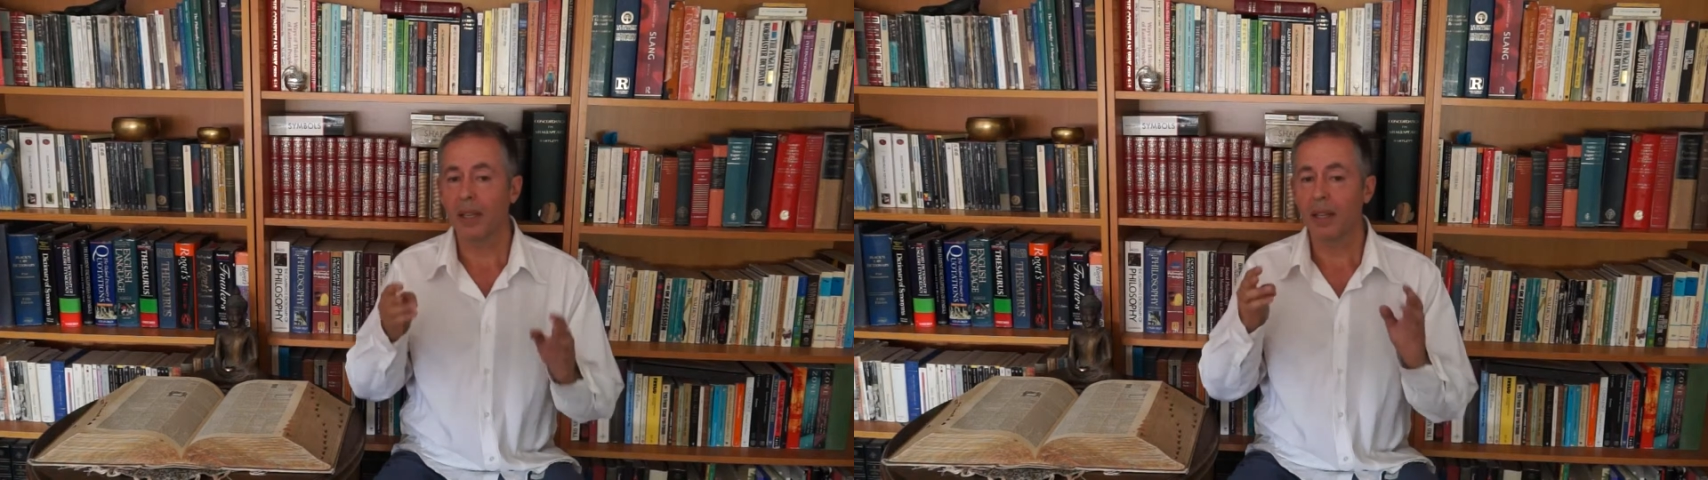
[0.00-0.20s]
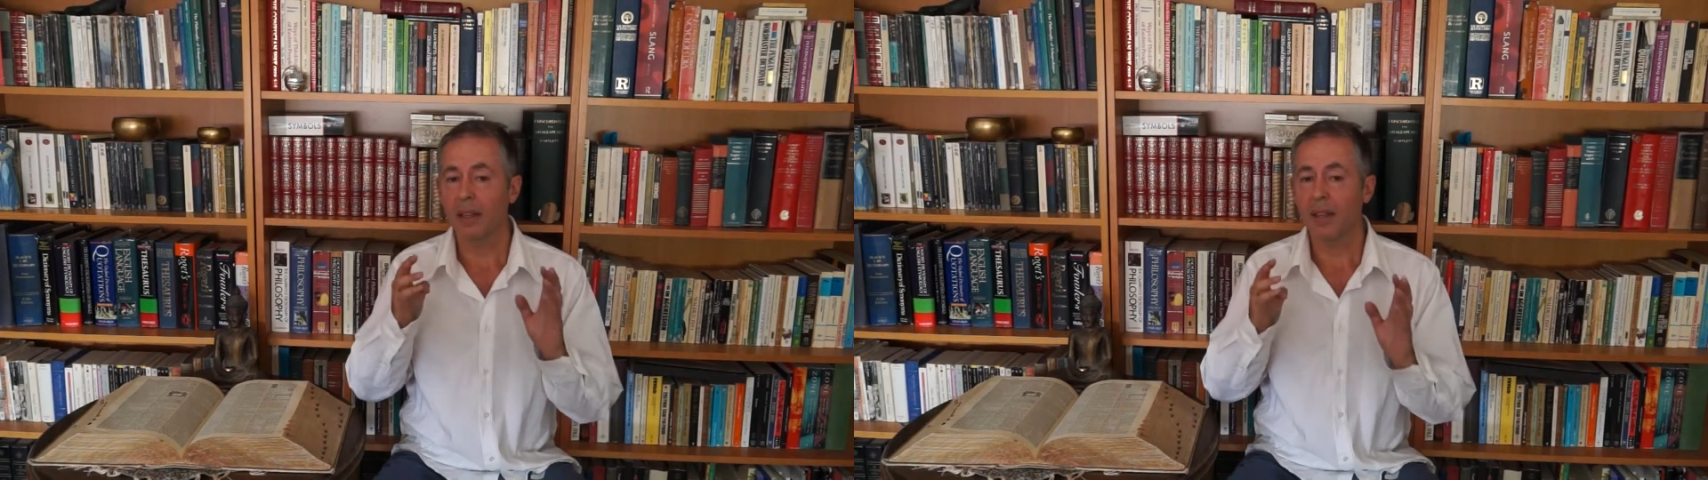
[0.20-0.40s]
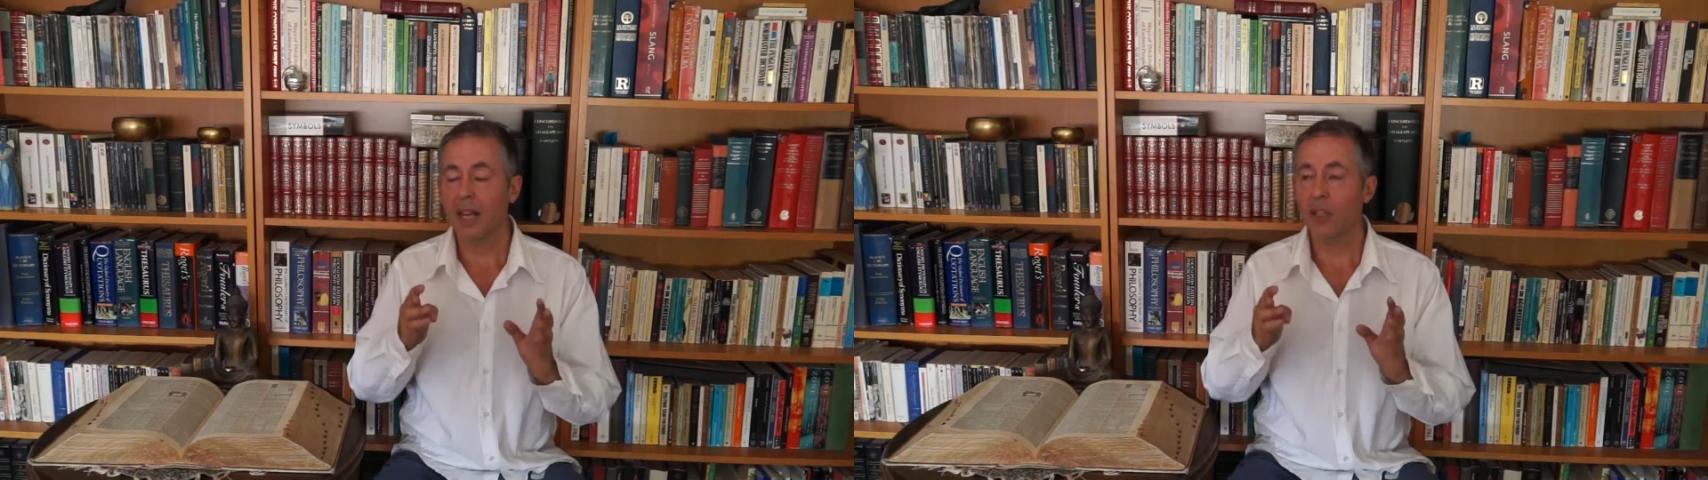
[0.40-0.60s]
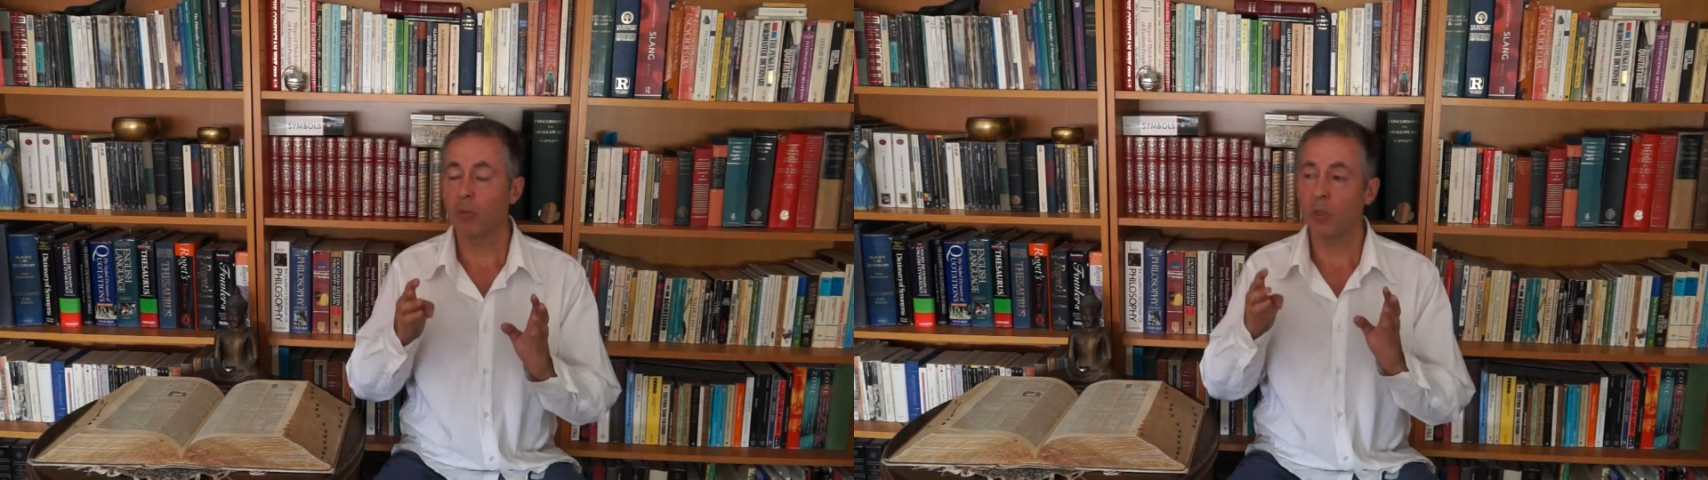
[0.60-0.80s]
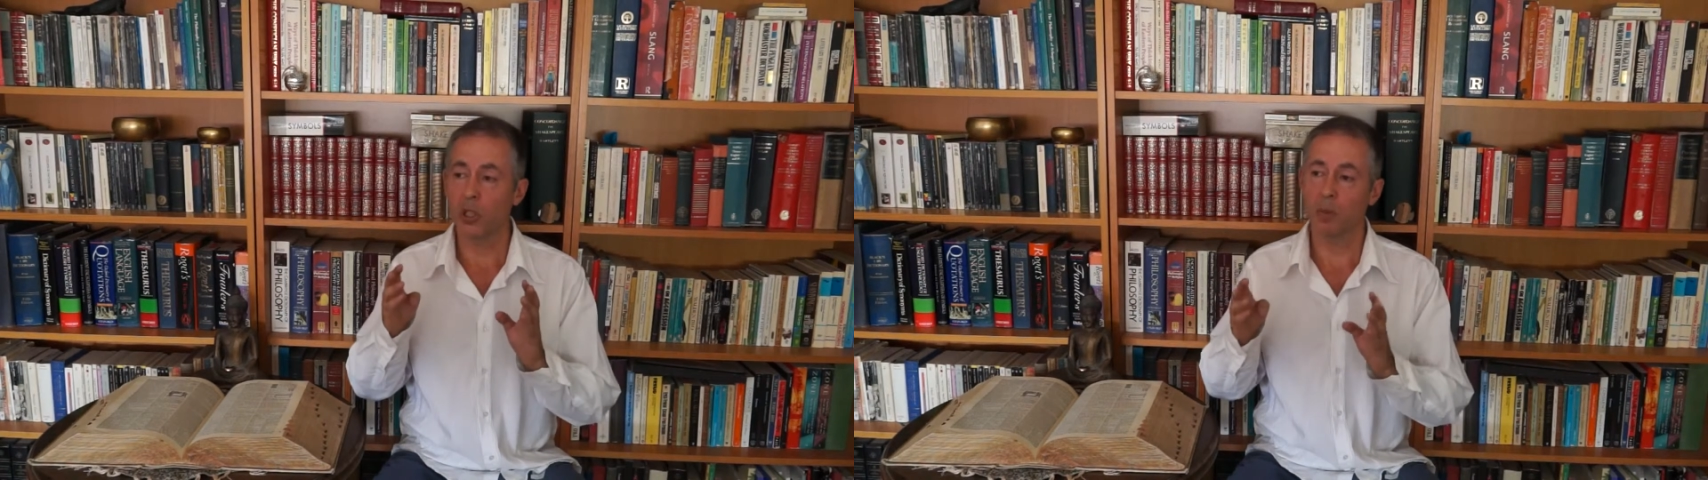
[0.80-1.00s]
that
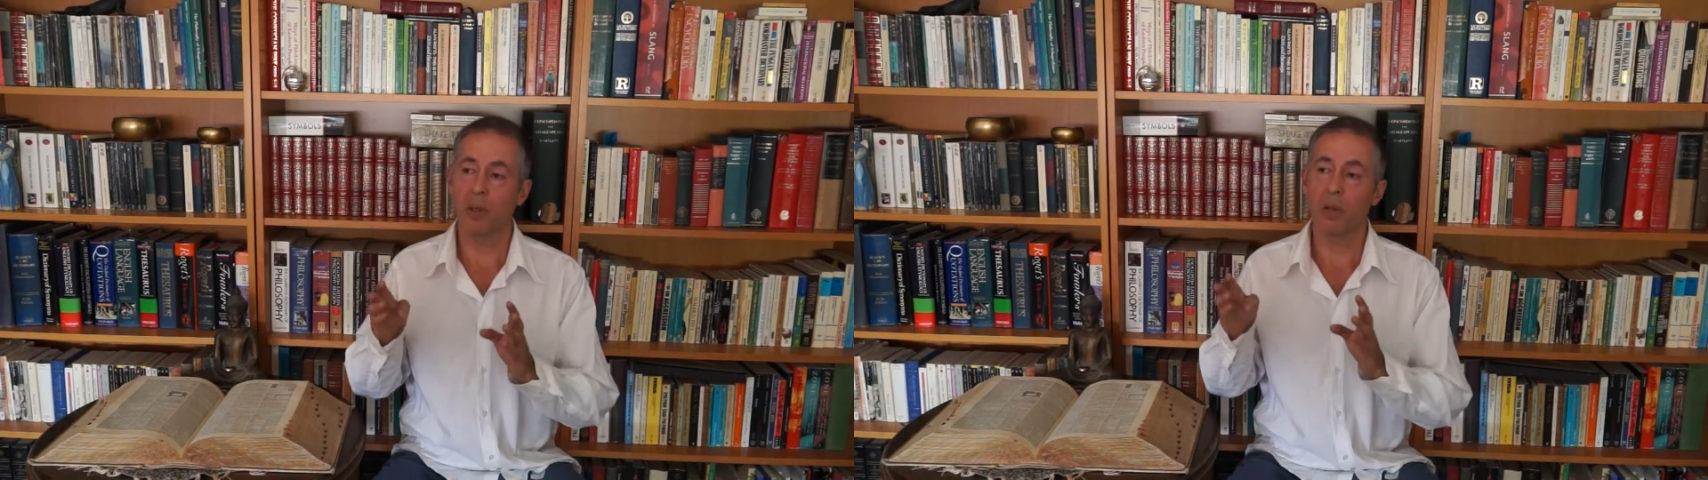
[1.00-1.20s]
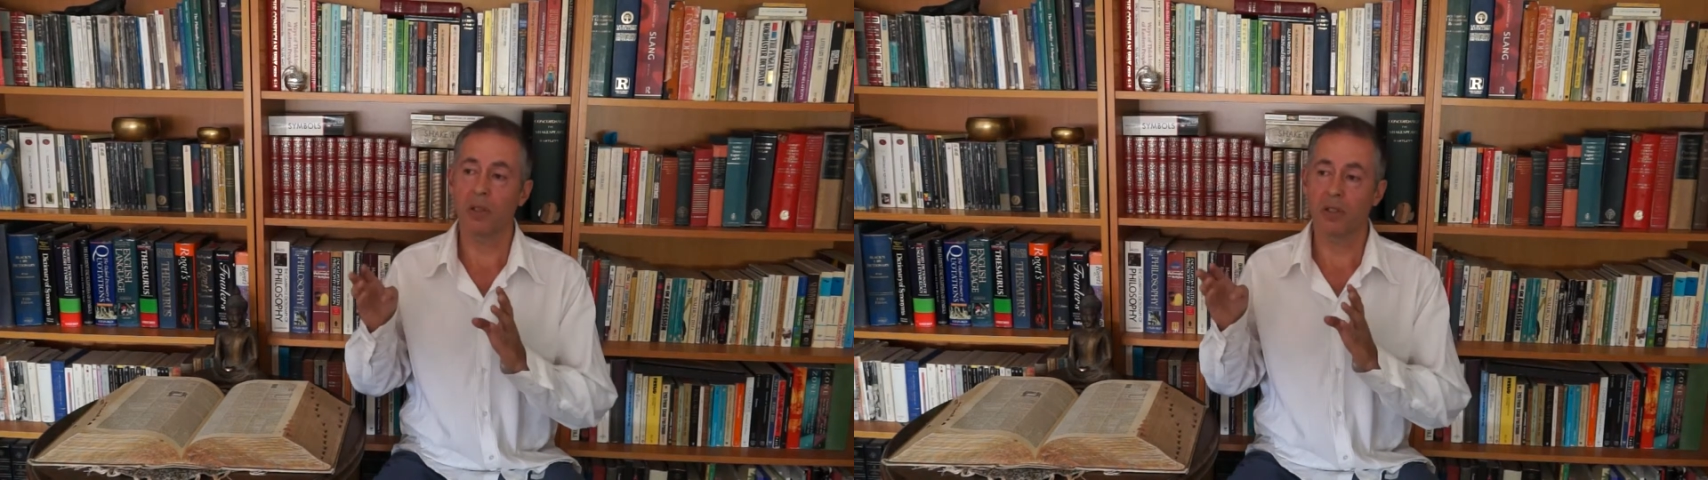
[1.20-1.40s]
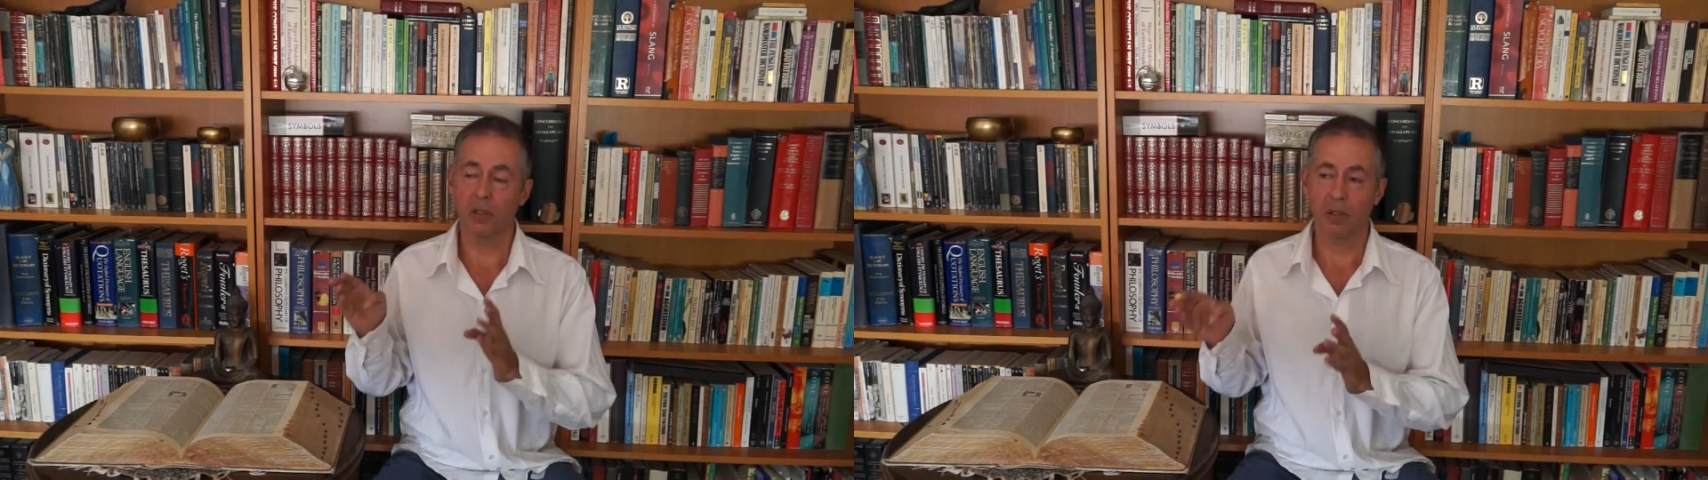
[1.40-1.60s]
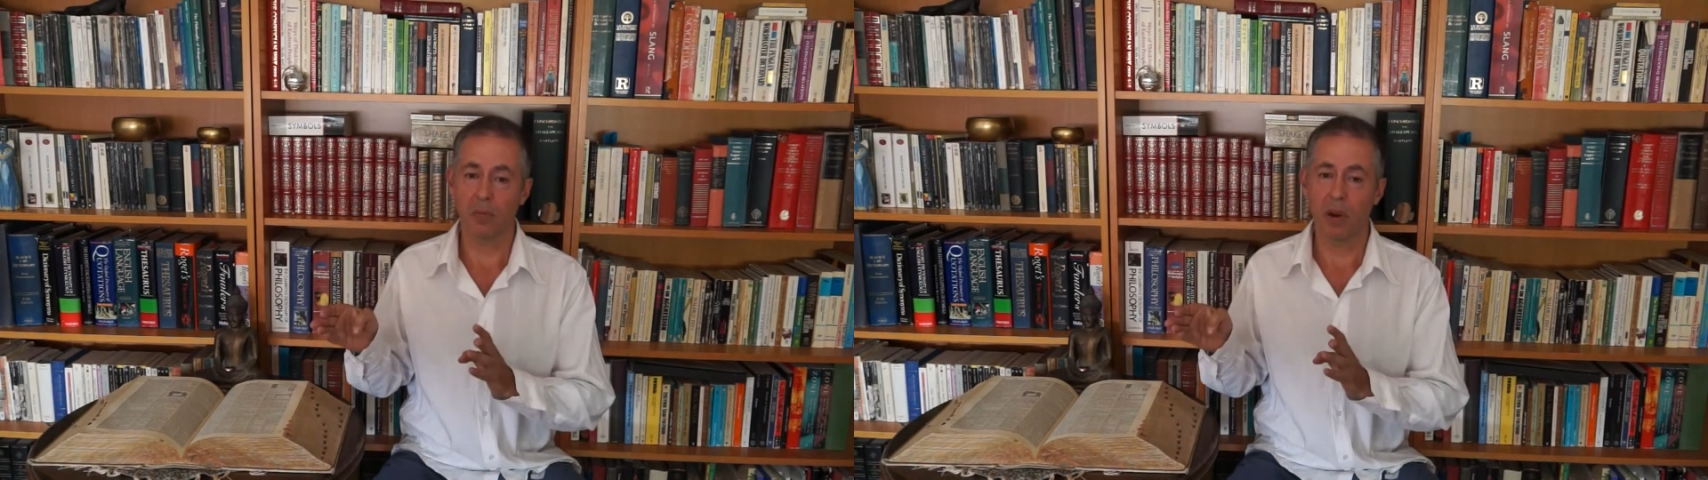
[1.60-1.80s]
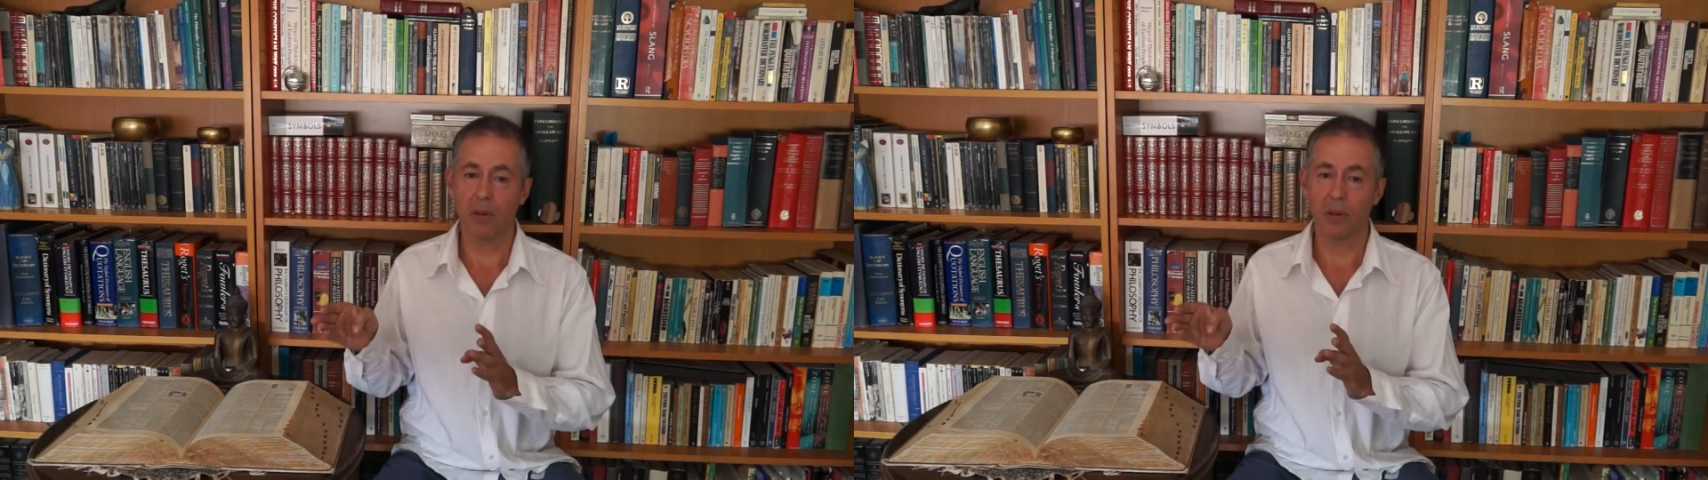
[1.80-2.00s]
which belongs to
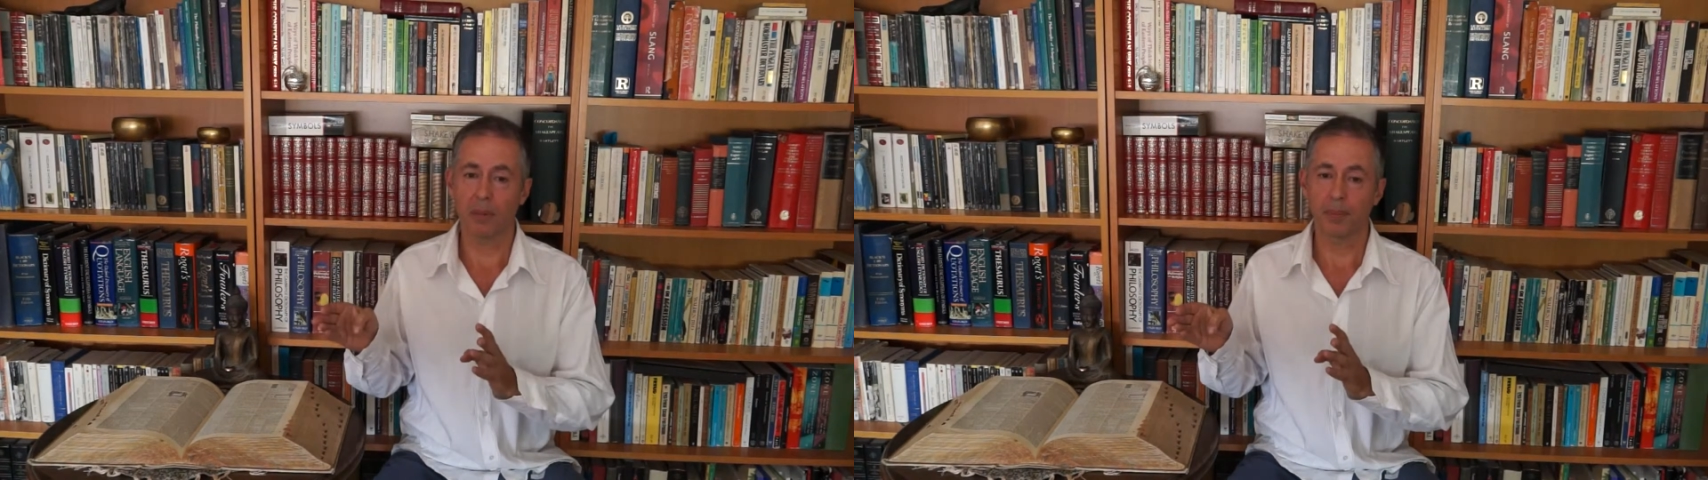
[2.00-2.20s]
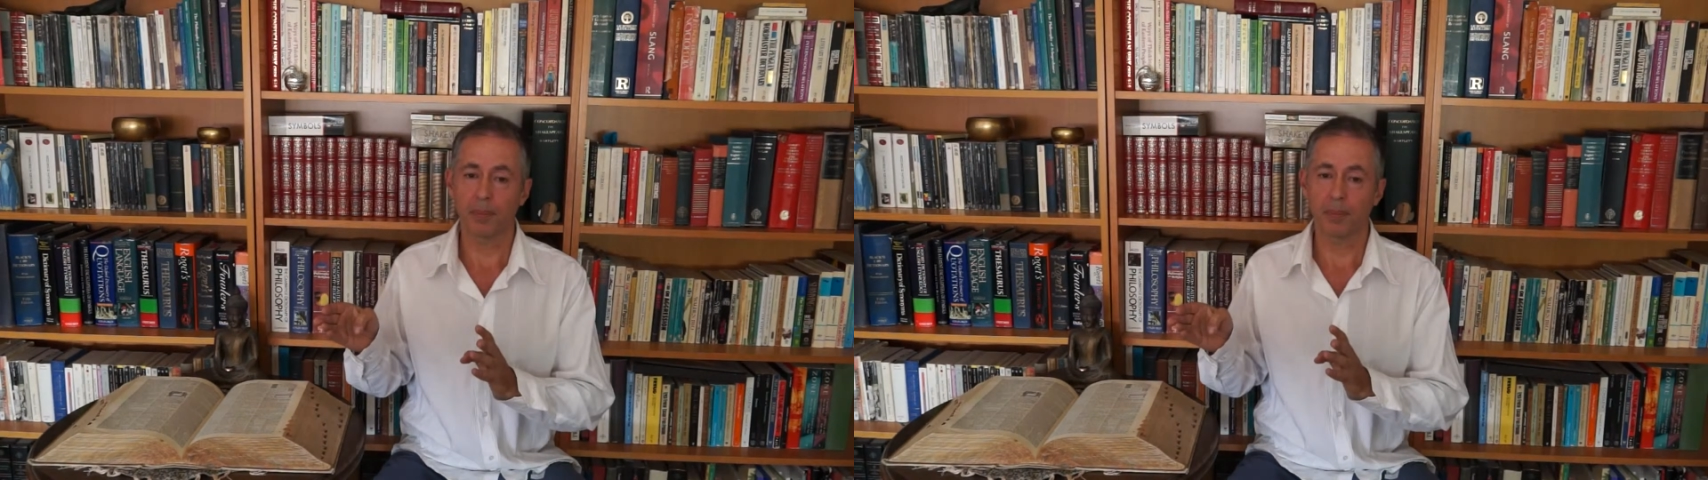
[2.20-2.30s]
tomorrow.